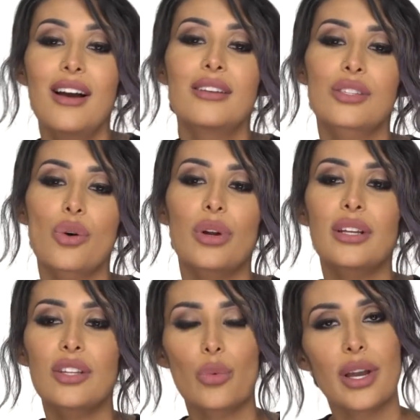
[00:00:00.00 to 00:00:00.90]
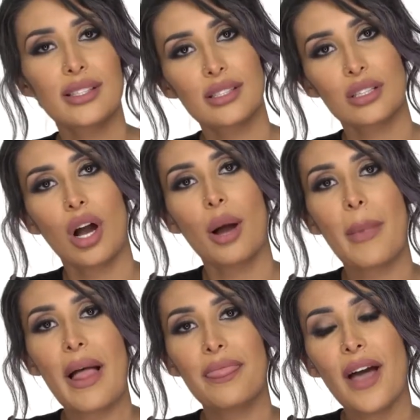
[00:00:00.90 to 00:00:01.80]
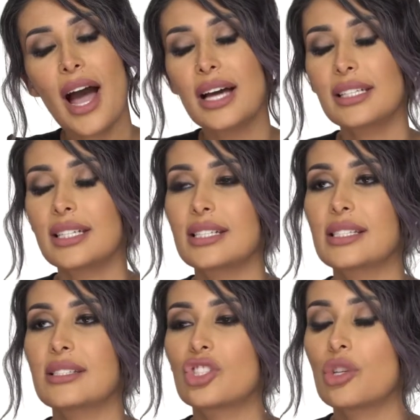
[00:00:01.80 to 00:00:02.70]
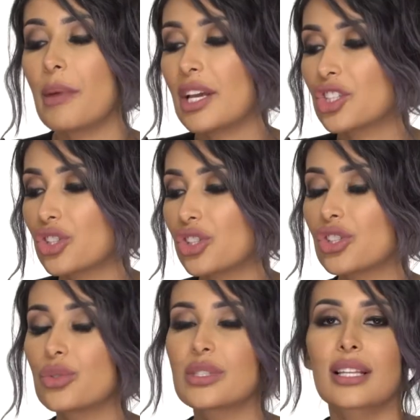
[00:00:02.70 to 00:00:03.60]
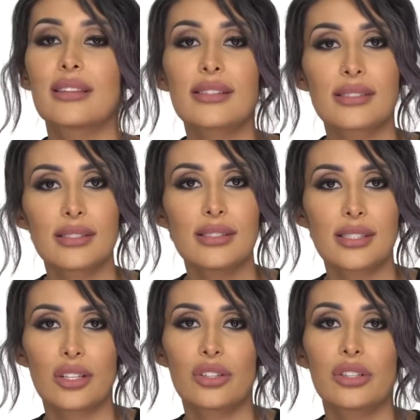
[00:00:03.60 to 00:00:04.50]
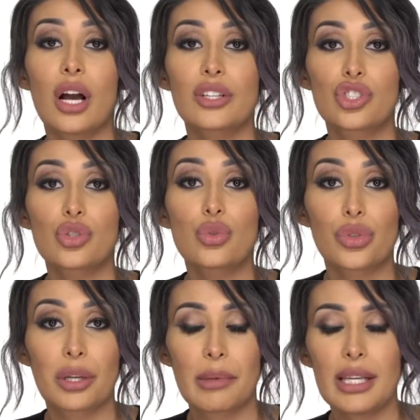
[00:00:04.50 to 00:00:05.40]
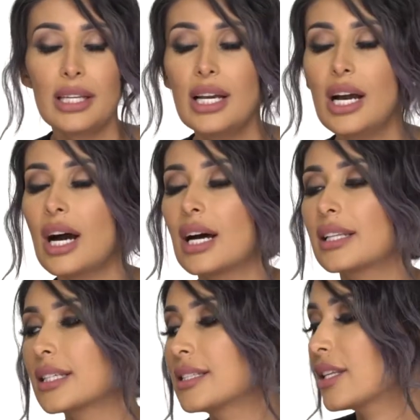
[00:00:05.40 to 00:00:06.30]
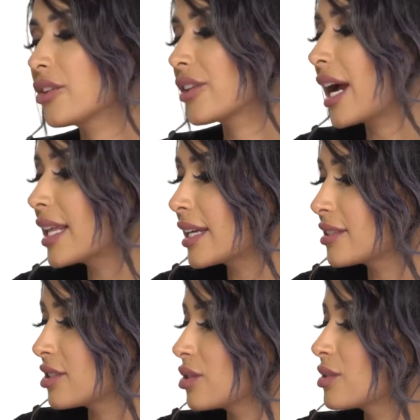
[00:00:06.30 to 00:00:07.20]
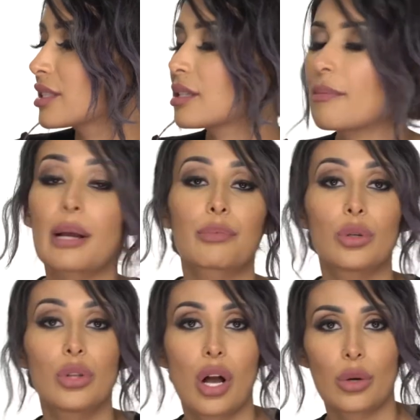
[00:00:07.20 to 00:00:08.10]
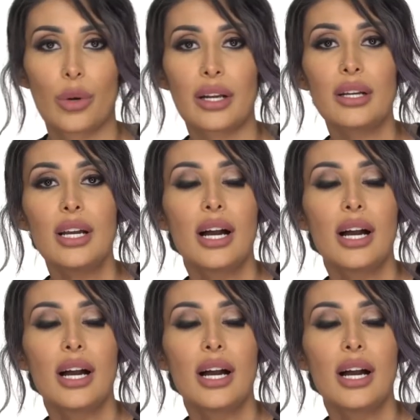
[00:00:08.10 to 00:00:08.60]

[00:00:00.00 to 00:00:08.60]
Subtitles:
So one of the ways to combat that is to make sure you're using less concealer, not too creamy. The concealer that I like to use is the MAC Pro Longwear.